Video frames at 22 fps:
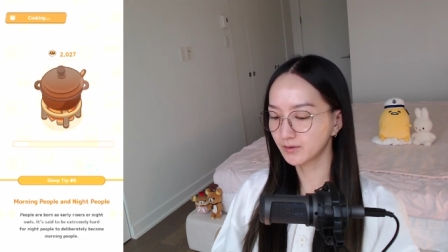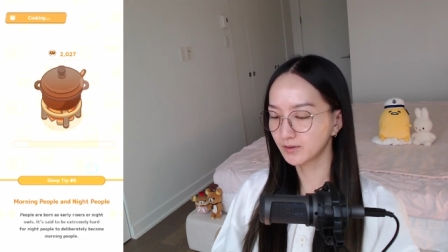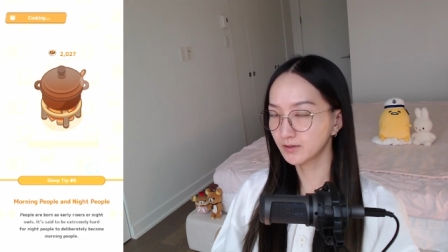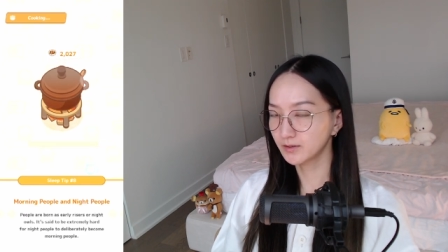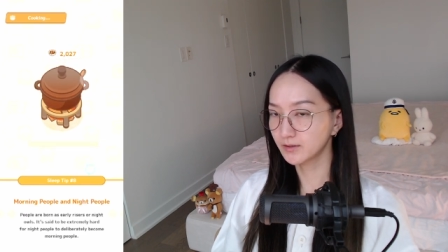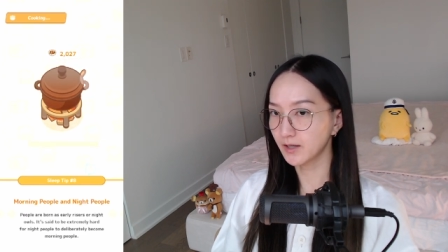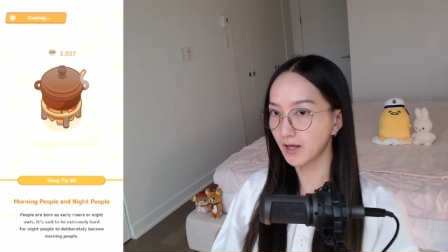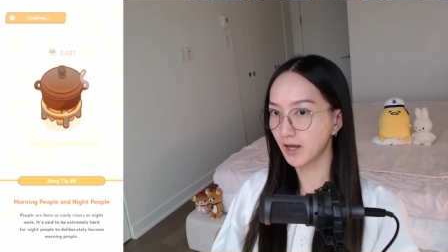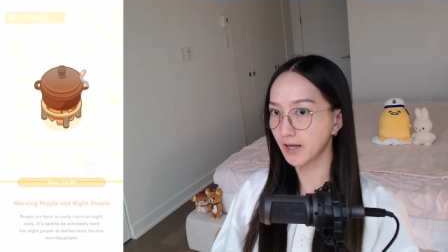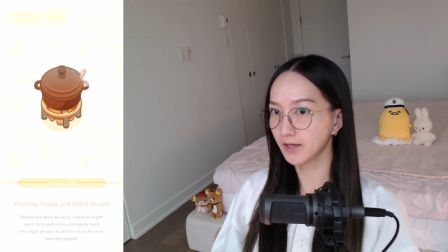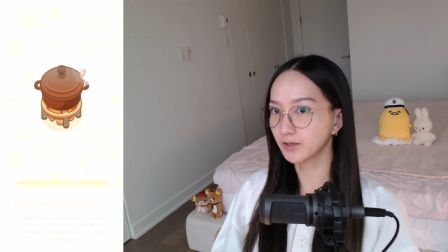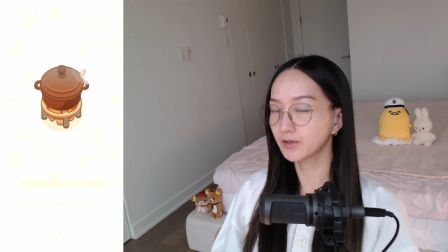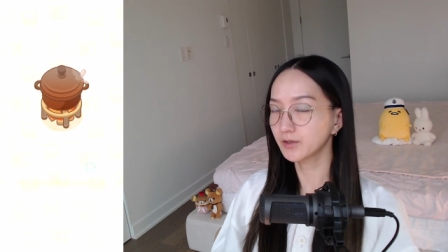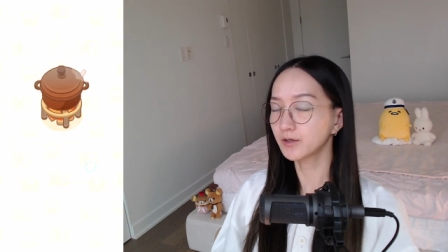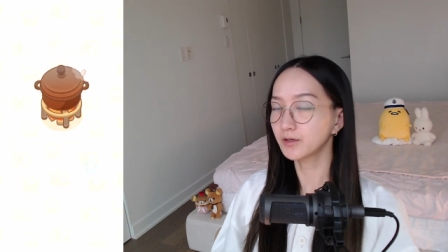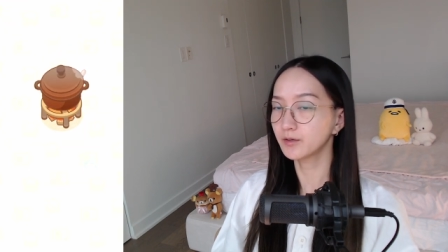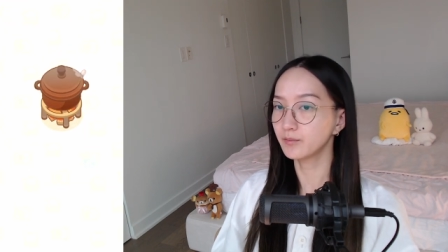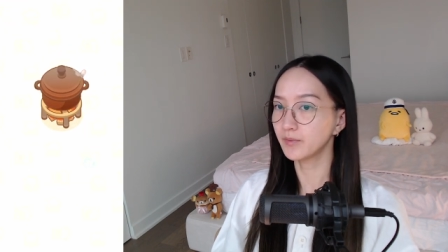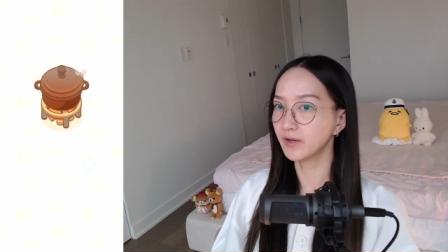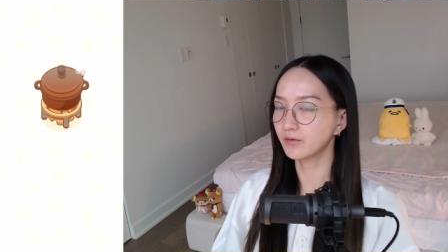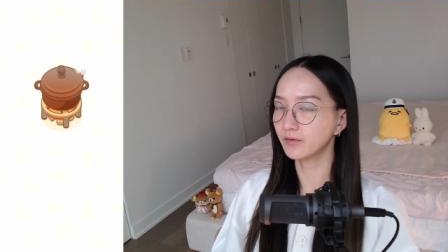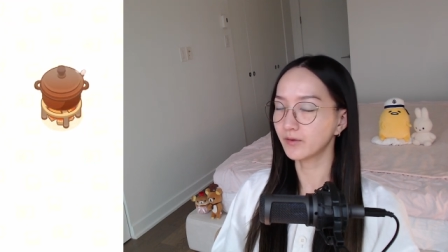that I could
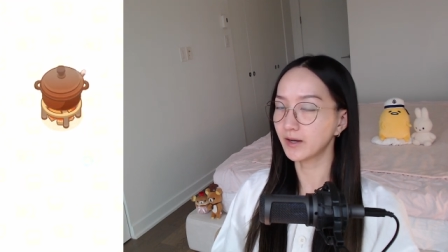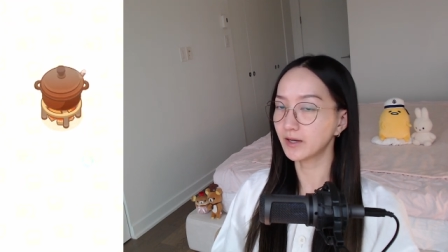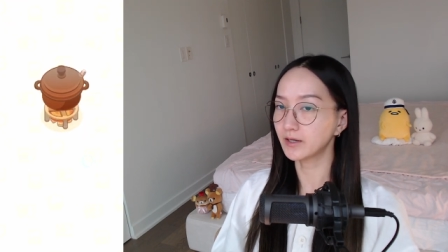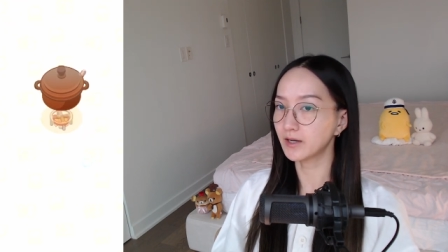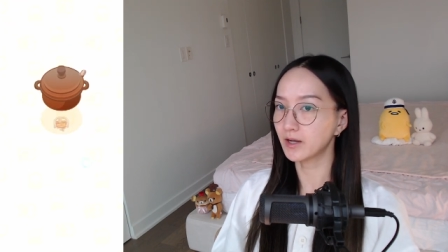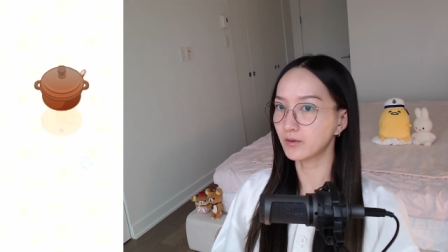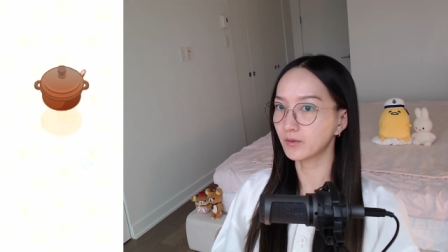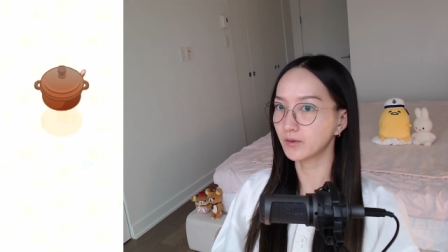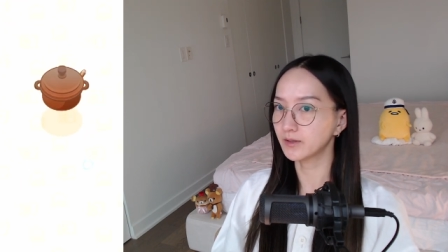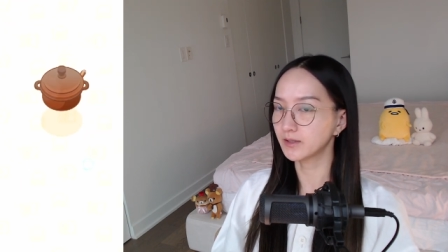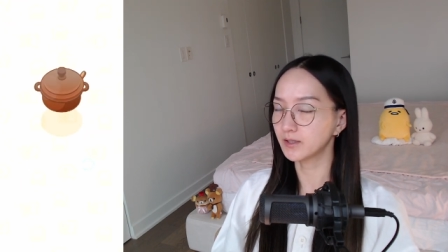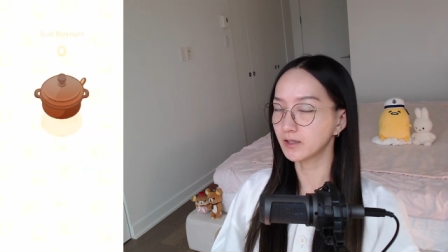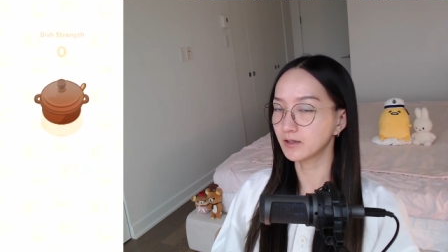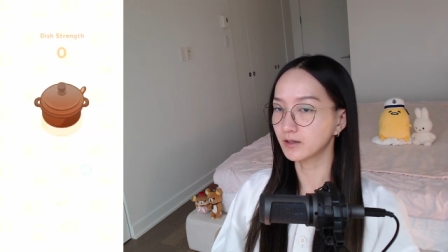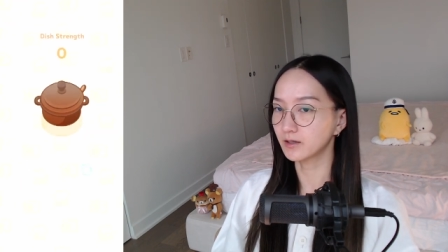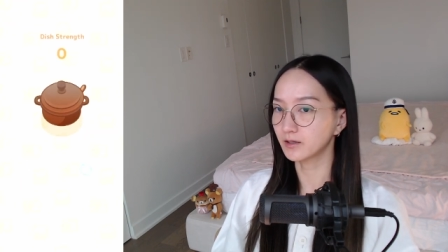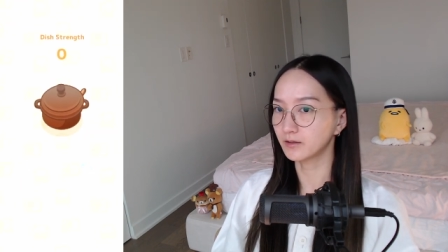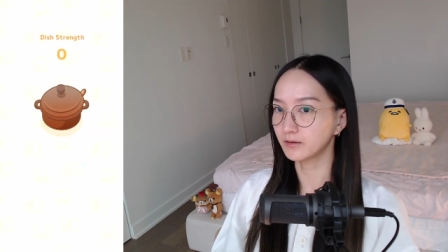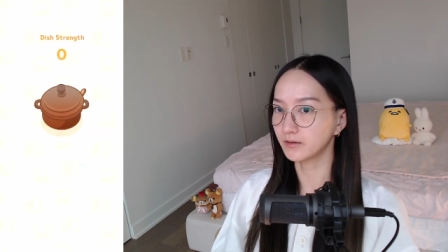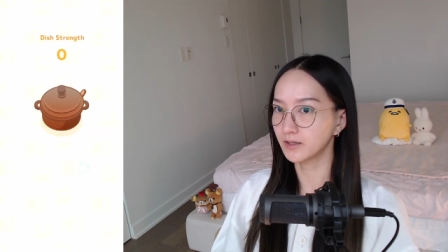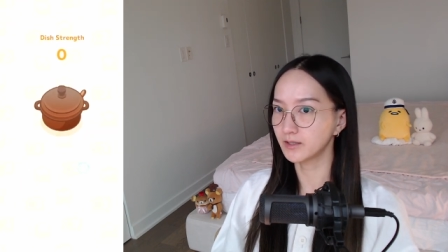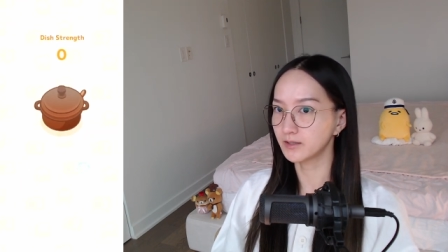make right now with the
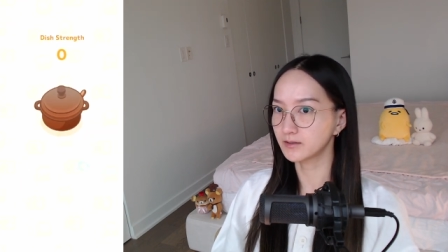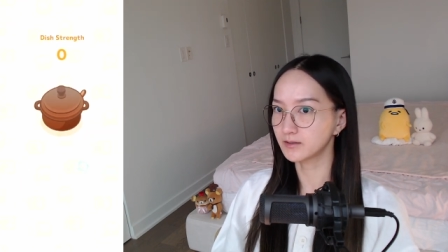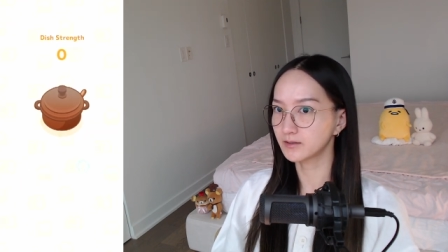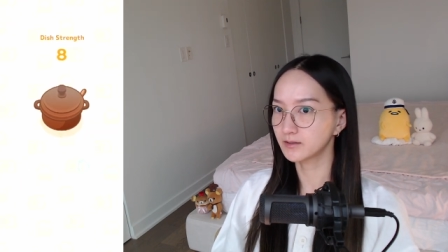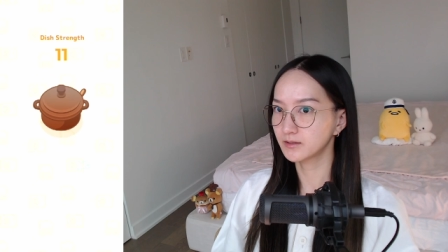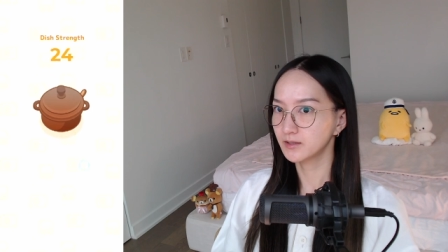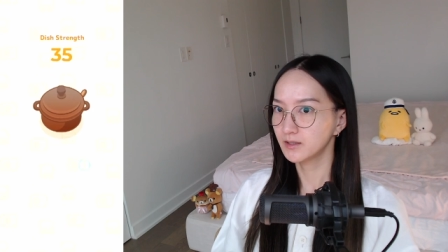current